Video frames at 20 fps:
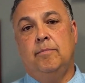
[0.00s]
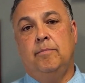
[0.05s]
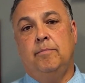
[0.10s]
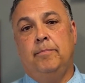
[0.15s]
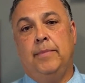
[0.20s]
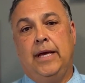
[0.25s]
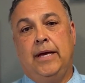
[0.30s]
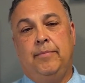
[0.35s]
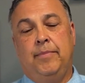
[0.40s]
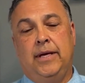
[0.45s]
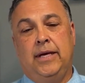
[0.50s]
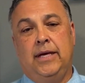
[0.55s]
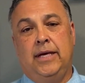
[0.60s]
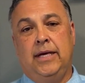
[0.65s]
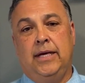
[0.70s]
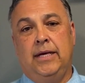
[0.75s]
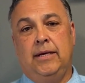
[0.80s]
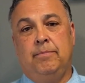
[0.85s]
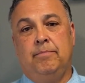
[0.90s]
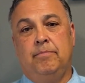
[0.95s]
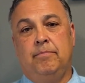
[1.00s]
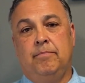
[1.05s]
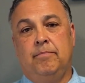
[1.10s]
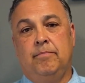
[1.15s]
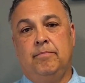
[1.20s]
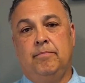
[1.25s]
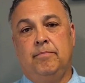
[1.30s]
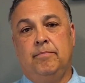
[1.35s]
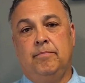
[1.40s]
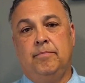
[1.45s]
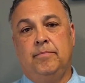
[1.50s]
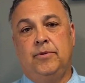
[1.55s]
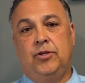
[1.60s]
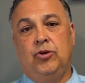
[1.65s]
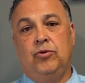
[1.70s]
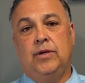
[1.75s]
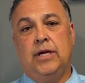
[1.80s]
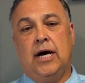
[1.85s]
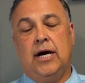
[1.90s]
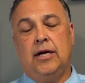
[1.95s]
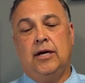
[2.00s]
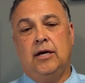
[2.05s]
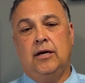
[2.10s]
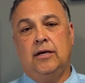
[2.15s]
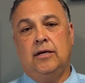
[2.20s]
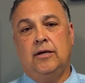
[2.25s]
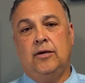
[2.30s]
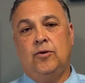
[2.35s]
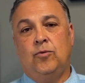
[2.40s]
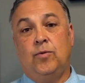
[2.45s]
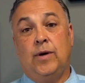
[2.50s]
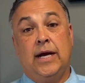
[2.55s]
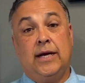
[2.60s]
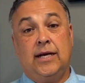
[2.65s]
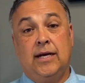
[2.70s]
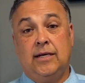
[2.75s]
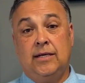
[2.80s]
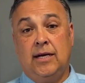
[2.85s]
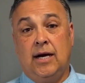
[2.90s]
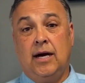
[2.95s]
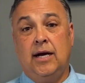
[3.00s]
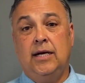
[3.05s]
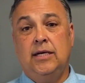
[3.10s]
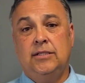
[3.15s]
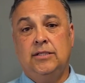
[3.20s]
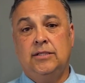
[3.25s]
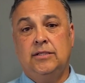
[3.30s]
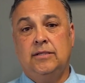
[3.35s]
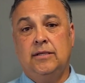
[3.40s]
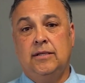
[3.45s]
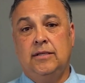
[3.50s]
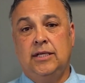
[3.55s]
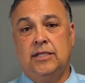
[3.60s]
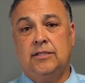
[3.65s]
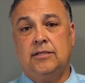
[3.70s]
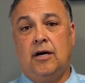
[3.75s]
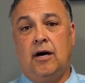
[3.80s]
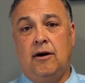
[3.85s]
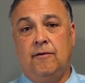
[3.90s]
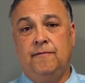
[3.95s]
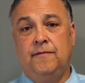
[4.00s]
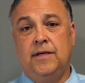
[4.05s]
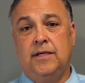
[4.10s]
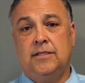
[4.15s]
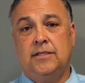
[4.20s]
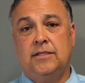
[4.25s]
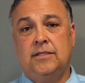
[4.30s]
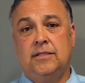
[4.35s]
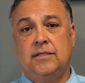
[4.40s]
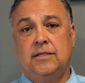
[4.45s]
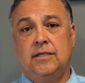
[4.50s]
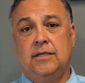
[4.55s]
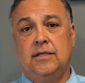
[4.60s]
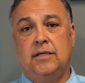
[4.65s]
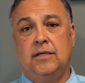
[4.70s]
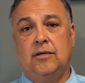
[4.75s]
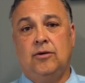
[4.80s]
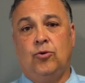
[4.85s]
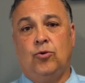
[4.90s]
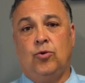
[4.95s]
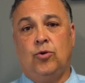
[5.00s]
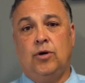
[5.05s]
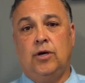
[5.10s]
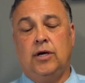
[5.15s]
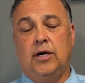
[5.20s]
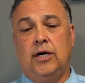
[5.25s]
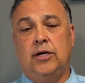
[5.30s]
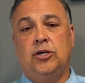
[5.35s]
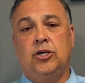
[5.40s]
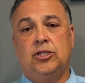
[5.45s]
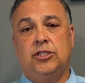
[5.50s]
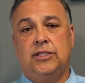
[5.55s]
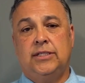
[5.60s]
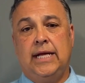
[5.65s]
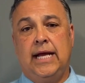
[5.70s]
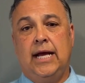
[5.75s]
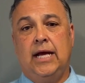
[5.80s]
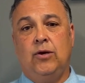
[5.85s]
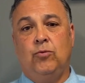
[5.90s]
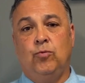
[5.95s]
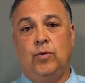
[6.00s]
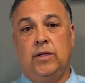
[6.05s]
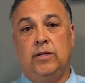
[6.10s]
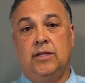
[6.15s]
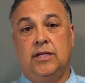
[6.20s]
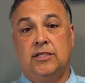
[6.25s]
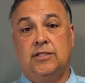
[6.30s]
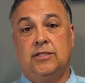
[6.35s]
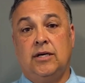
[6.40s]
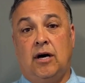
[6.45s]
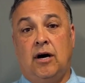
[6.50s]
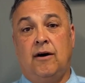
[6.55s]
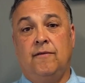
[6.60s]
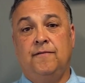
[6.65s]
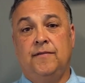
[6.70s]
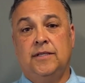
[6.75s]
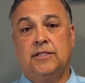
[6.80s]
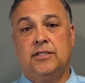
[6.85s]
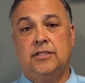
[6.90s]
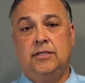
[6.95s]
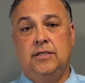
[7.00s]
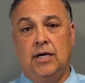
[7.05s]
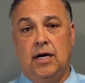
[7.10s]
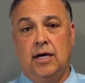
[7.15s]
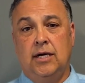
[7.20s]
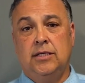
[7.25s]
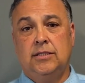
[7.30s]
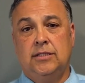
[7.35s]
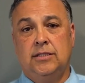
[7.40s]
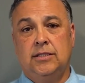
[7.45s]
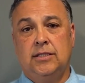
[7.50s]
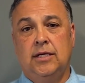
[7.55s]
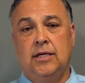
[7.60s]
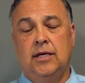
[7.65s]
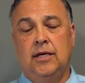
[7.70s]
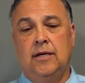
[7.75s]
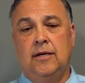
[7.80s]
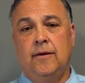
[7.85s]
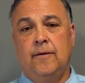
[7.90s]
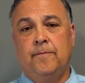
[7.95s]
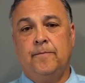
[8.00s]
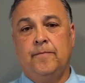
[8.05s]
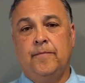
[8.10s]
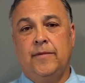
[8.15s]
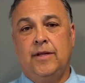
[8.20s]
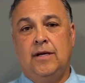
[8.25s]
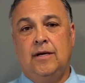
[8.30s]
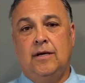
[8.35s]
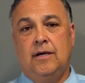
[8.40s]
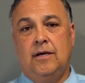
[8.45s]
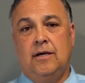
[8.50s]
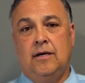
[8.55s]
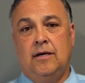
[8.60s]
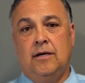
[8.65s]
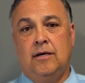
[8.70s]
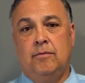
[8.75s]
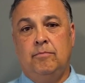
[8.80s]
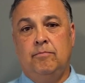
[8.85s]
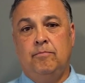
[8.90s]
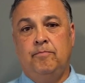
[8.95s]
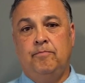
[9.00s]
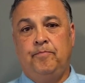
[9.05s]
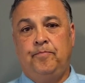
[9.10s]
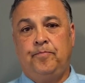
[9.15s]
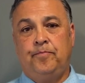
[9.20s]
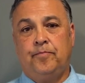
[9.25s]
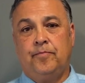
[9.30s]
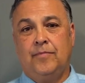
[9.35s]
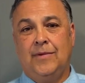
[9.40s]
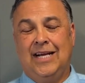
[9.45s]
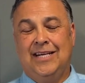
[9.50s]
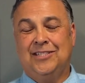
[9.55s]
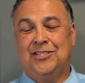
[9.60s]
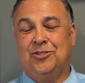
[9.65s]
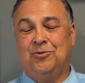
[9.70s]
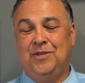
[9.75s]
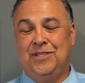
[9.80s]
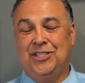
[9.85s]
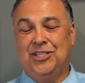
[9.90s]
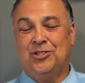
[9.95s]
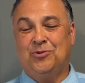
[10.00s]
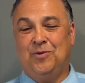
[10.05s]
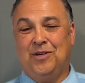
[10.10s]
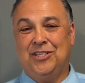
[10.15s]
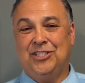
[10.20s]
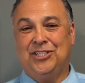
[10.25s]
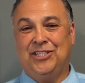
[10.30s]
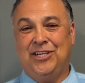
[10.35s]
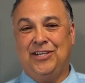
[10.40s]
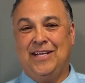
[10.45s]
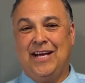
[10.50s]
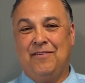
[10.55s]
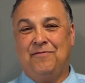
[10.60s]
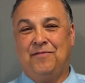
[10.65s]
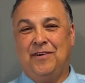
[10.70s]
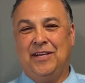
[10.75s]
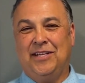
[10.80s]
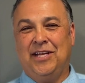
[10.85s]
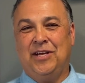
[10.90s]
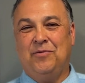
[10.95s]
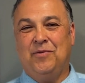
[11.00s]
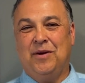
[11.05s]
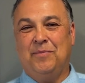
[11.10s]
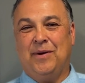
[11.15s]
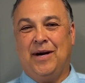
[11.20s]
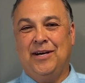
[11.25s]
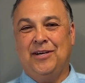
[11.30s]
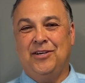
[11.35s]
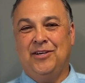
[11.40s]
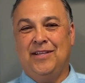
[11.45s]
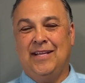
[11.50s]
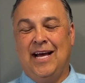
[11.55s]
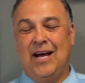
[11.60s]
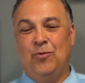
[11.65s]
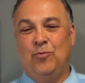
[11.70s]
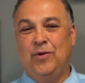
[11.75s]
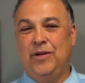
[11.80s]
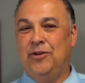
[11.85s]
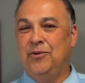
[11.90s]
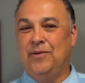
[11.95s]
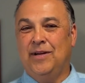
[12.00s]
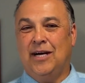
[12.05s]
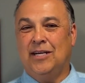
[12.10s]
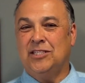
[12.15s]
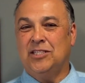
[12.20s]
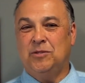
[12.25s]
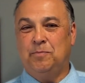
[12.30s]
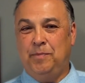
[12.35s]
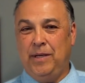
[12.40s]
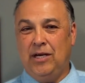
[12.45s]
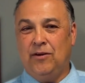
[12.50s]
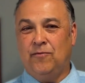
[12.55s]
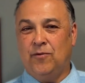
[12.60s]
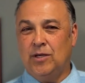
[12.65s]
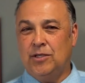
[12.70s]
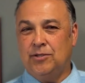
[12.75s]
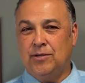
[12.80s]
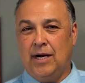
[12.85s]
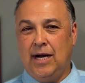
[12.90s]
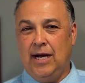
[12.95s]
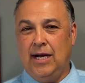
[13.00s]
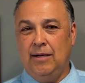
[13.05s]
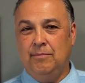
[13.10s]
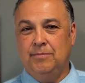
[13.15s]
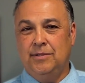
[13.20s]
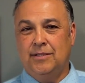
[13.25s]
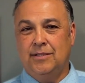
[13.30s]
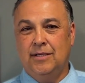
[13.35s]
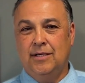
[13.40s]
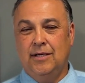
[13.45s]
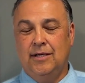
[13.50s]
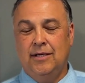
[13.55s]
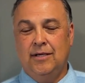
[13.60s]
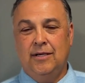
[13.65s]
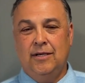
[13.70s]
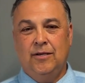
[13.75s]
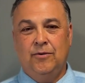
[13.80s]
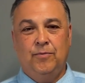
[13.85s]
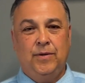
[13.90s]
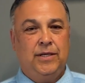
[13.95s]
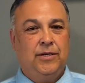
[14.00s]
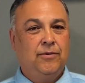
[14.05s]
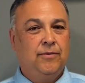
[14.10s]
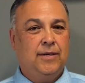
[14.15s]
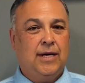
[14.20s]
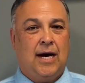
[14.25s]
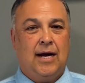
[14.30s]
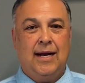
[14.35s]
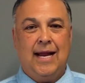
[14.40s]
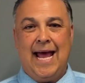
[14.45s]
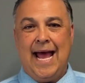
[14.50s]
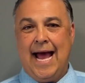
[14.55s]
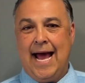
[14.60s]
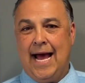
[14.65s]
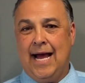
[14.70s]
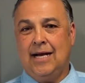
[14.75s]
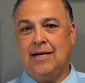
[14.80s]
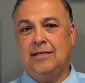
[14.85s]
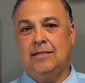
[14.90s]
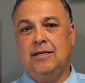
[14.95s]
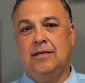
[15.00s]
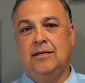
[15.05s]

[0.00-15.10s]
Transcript: maybe do not recognize this office or understand what this office does. Um, and so we just want to share that friendly reminder that we do not speak for tribes, we do not act